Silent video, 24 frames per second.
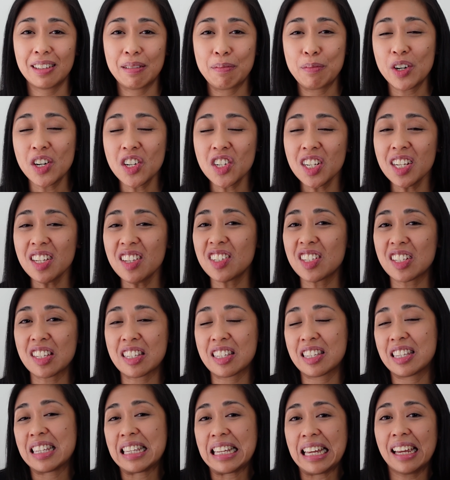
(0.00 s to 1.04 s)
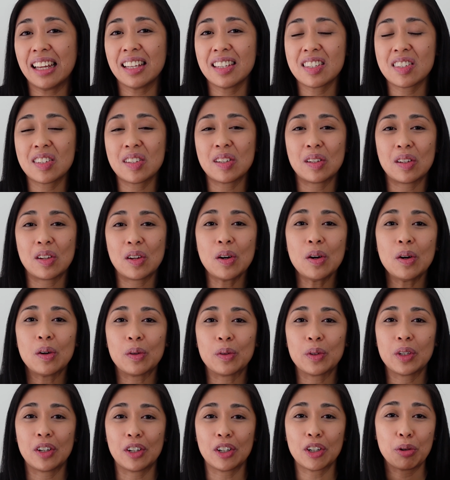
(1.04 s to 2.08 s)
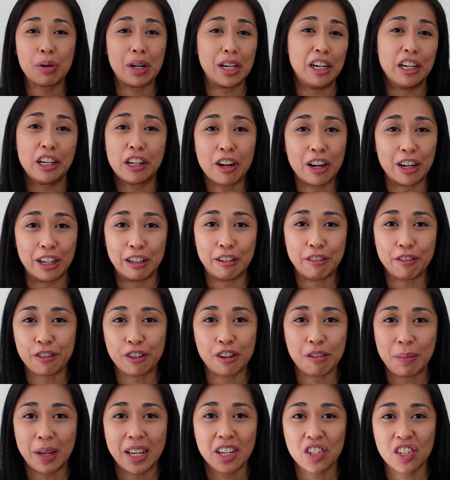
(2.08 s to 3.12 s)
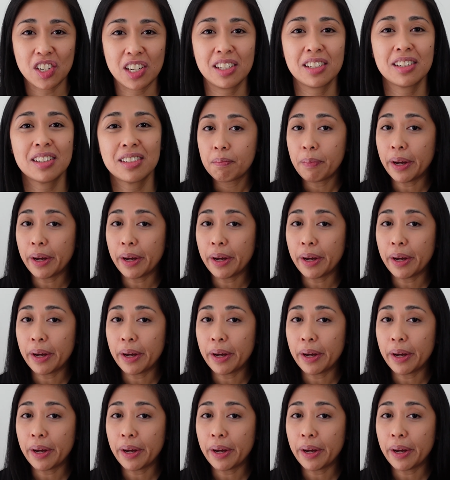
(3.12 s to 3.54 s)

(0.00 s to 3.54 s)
The merchant just needs to know your credit card information.